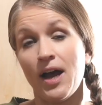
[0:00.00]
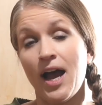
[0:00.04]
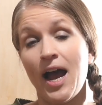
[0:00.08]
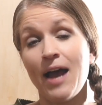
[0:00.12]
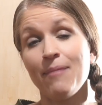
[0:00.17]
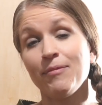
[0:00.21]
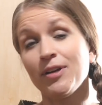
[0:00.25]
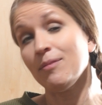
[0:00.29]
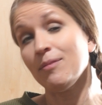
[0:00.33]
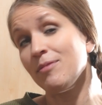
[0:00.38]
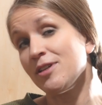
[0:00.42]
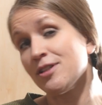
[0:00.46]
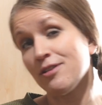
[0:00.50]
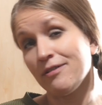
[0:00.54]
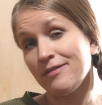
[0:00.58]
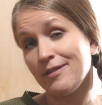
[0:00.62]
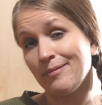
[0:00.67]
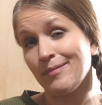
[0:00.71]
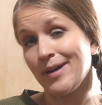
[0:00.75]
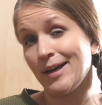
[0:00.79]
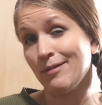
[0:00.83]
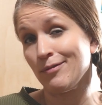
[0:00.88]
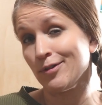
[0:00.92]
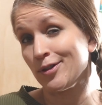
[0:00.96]
I'm be
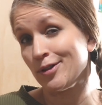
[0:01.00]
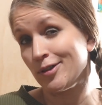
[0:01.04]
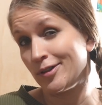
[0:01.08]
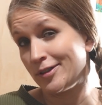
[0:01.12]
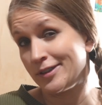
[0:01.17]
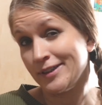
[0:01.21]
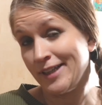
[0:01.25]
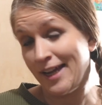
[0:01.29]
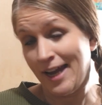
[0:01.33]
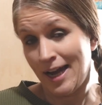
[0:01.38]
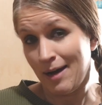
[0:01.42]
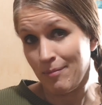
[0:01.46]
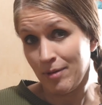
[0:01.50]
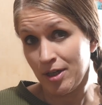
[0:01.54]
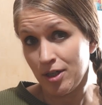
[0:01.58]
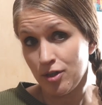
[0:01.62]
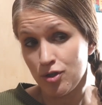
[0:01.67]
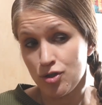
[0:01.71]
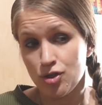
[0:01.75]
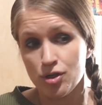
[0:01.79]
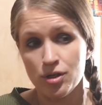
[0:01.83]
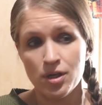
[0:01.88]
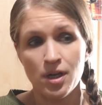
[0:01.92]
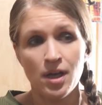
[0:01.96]
serving mine with cooked
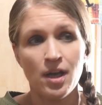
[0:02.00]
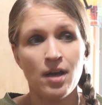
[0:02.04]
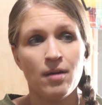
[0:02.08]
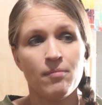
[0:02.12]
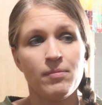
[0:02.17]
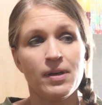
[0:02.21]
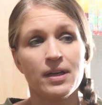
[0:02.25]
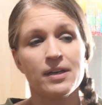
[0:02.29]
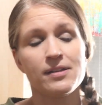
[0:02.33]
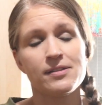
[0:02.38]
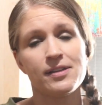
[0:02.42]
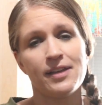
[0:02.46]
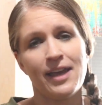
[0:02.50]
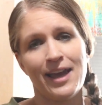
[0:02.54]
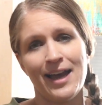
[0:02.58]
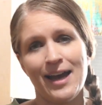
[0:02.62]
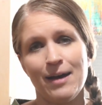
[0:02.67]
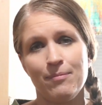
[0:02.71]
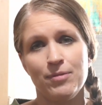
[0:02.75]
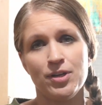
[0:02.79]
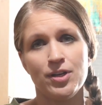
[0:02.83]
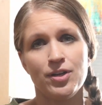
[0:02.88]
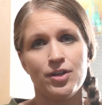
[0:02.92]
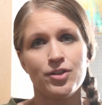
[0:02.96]
cabbage because
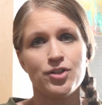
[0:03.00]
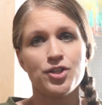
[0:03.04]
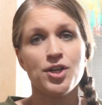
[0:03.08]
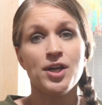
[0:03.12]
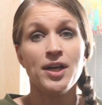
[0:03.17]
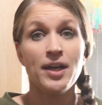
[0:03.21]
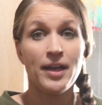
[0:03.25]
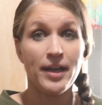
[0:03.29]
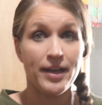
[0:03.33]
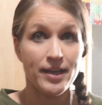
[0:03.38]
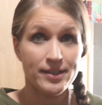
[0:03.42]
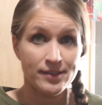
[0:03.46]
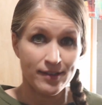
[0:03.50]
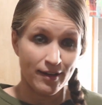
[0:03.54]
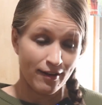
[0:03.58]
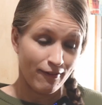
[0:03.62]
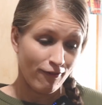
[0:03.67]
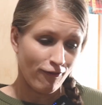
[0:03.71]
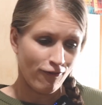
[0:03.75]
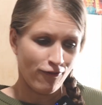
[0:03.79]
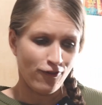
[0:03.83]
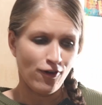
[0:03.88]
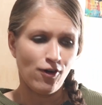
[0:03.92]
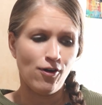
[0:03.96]
cabbage is a
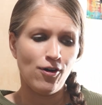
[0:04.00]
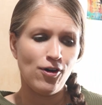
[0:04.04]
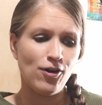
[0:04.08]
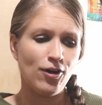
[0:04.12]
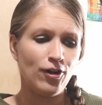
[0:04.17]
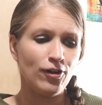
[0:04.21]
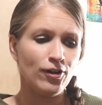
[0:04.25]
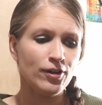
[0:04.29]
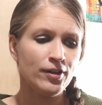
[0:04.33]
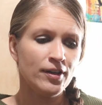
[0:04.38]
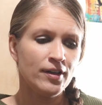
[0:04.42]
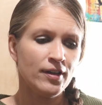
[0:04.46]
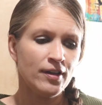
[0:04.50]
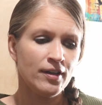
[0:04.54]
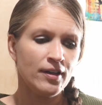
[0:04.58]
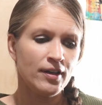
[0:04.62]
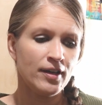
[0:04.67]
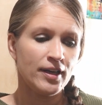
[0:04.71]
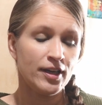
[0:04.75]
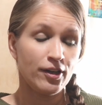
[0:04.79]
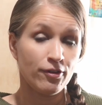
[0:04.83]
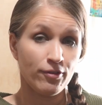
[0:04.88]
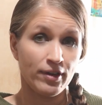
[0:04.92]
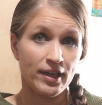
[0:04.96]
fall
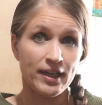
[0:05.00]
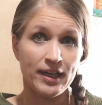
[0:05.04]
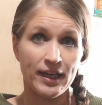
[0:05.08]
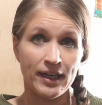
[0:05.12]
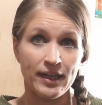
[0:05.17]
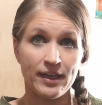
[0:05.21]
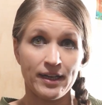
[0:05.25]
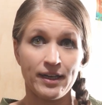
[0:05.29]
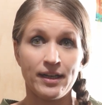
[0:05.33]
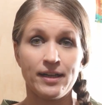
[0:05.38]
ingredient.